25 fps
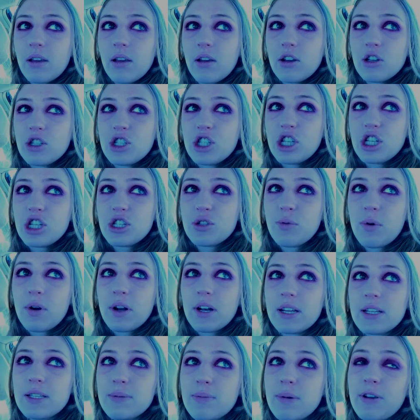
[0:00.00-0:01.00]
she just
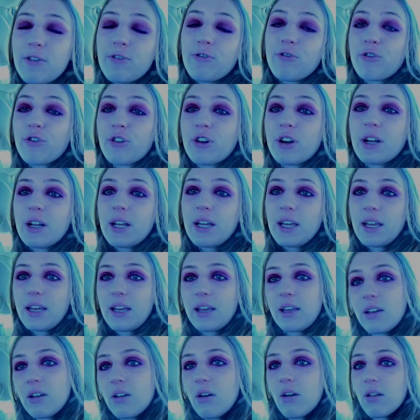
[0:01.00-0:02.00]
wanted to be
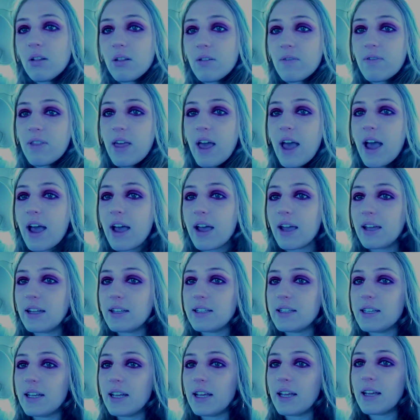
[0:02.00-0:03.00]
free and all of
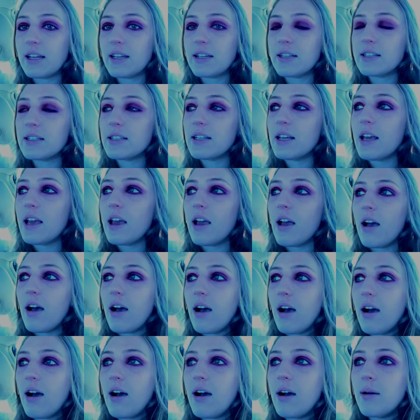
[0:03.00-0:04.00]
that. And
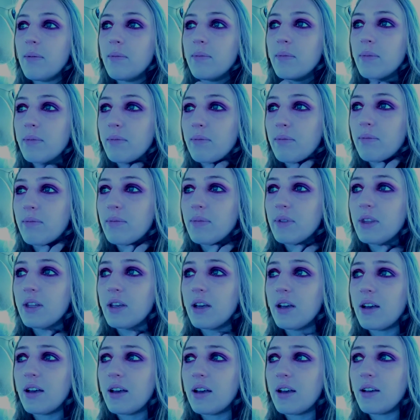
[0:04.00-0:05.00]

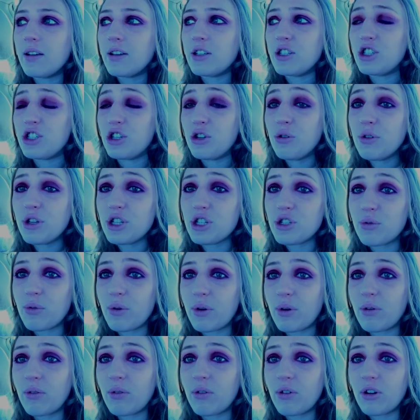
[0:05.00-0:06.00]
the Jewish
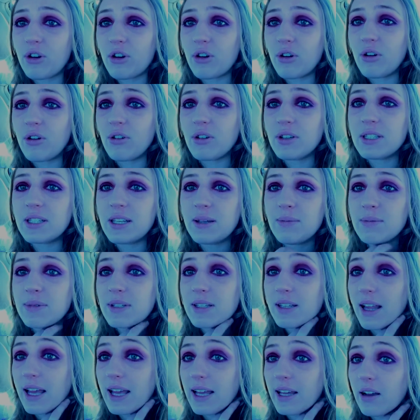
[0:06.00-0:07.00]
girl
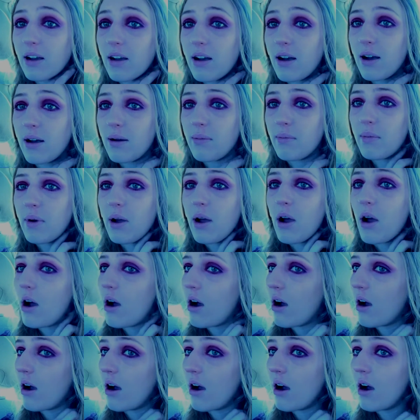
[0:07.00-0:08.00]
seemed like
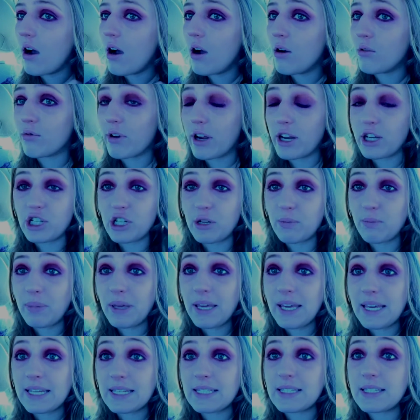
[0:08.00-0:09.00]
a raging
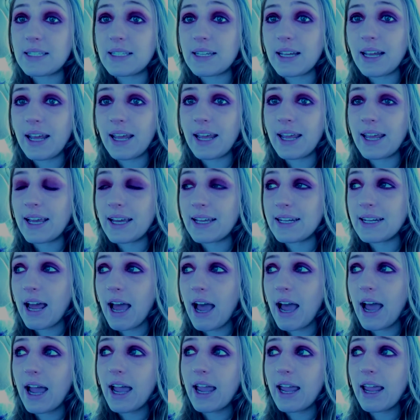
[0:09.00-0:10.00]
beast, and
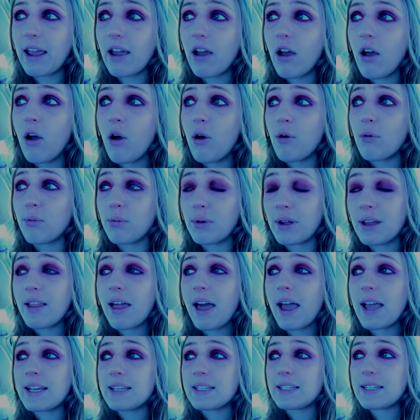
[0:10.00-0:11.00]
I
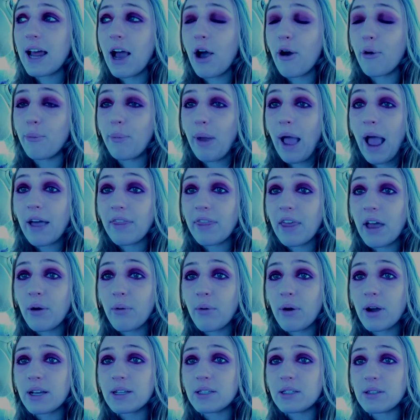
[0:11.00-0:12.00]
realized how bad
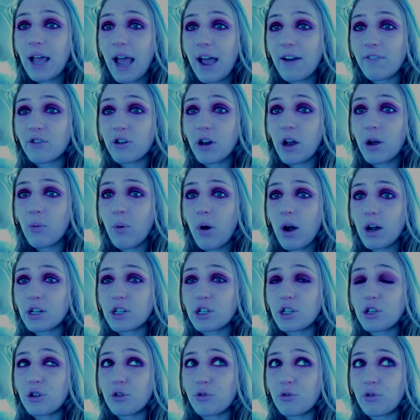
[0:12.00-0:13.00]
that was after I
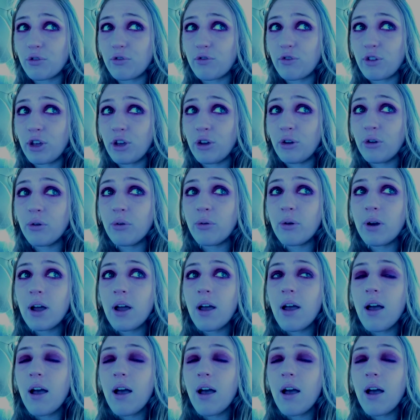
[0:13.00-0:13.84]
watched the review.